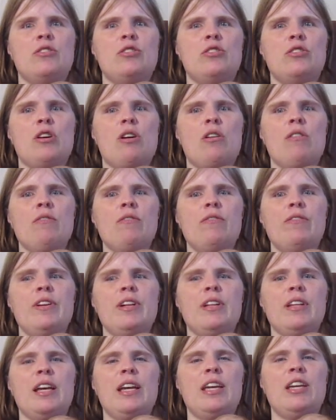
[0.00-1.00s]
don't
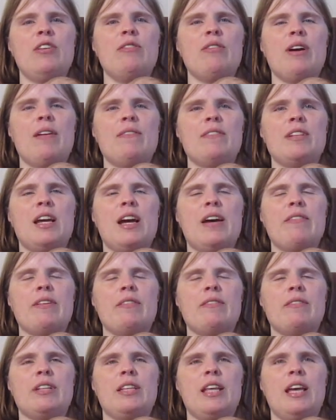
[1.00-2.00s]
feel like you have to have
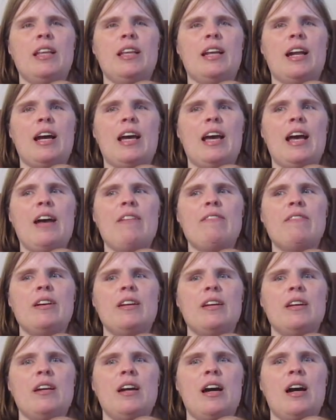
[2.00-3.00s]
everything that I have.
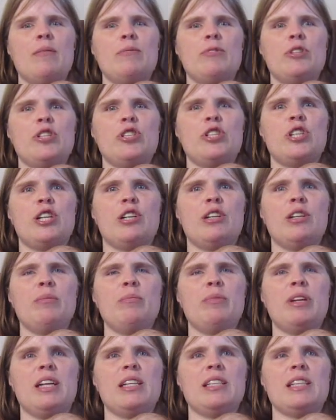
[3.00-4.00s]
I'm just sharing
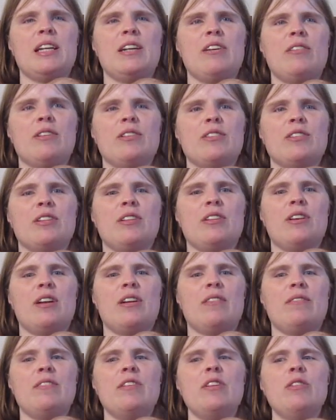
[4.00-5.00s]
because I know there's a lot
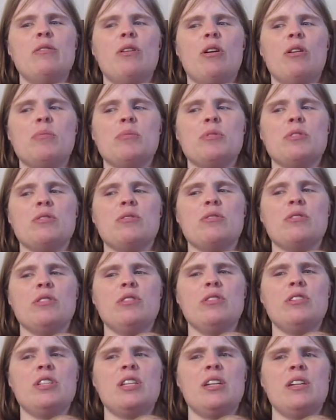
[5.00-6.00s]
of new
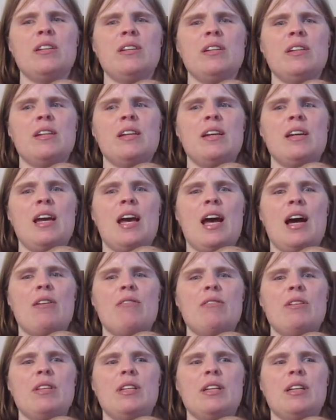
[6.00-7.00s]
homeschoolers
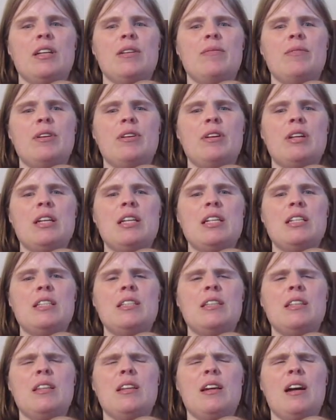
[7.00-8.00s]
out in the communities
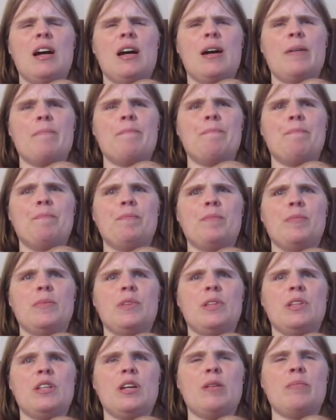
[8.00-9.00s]

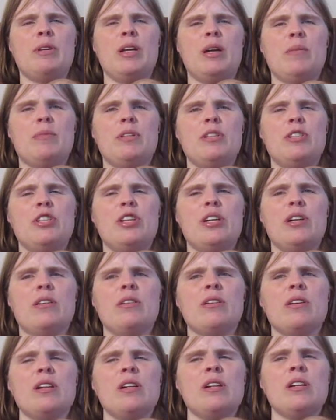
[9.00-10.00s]
coming up this year.
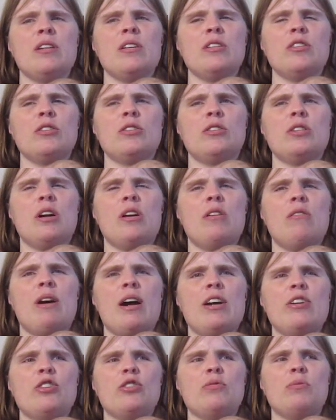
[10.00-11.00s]
So
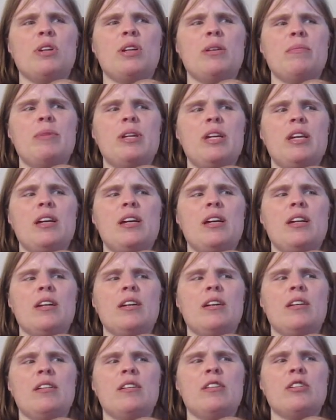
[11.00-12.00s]
I just want to be an
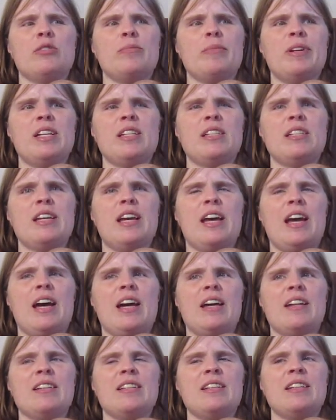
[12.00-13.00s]
encouragement
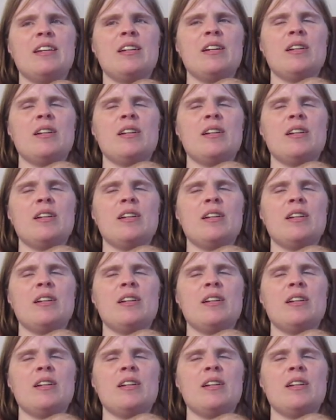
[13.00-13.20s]
and